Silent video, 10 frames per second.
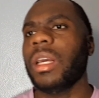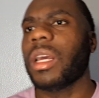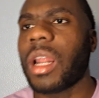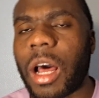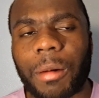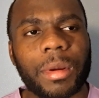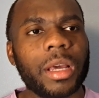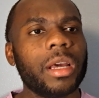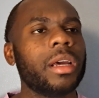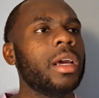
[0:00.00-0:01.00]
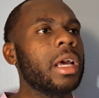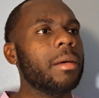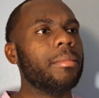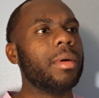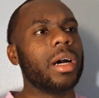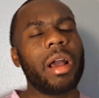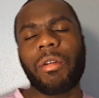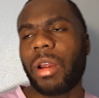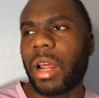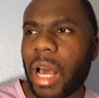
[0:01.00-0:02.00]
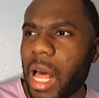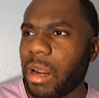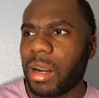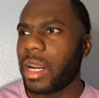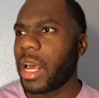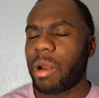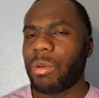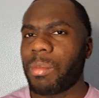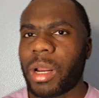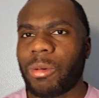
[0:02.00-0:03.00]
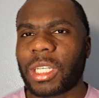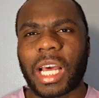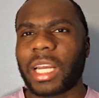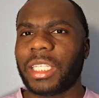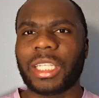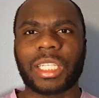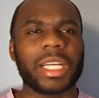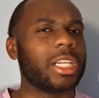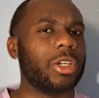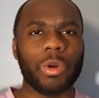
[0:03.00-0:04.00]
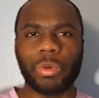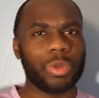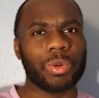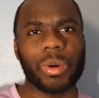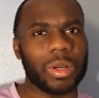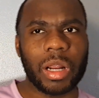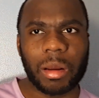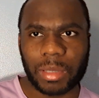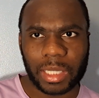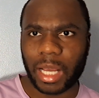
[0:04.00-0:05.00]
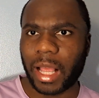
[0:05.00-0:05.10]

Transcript: You know what I mean? But other than everybody was kind of just like neutral. You know what I'm saying?